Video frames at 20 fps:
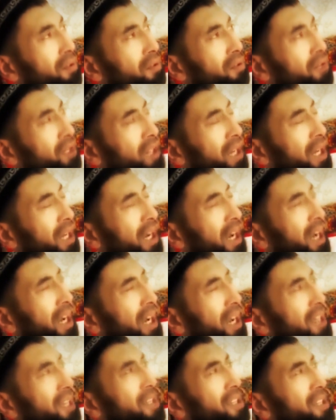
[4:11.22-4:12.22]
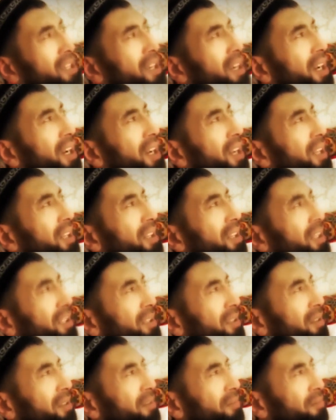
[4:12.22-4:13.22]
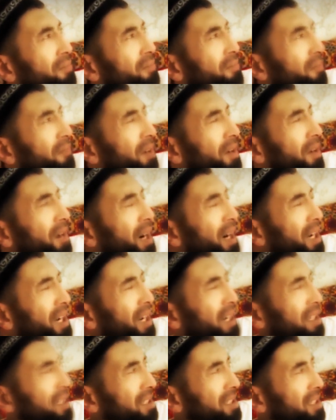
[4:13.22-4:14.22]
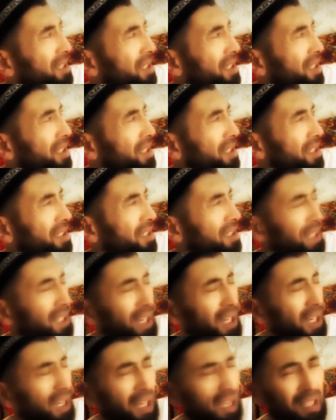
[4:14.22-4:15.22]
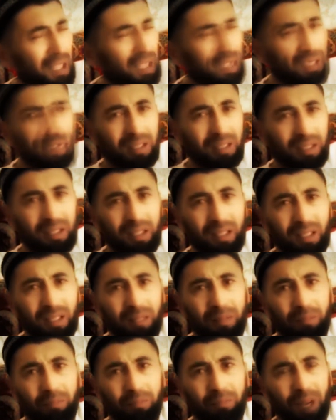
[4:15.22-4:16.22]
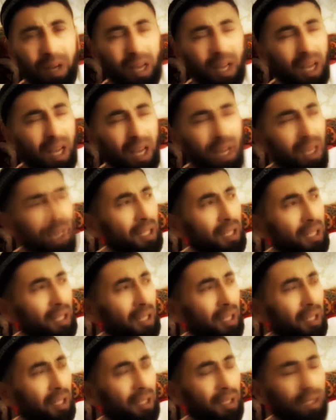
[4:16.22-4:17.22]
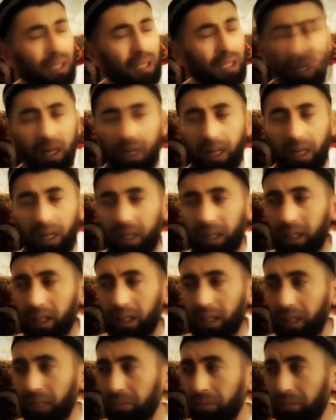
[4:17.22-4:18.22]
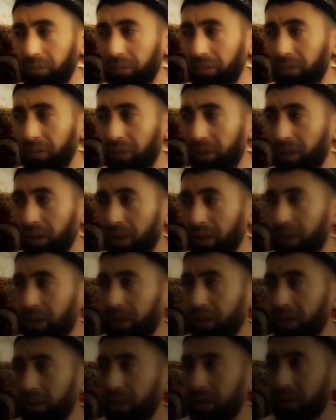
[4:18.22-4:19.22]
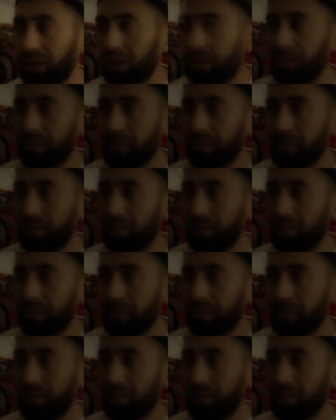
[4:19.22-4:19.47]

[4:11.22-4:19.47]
As dusk began to envelop the streets of the village, the villagers were in no hurry to take shelter in their homes. Instead,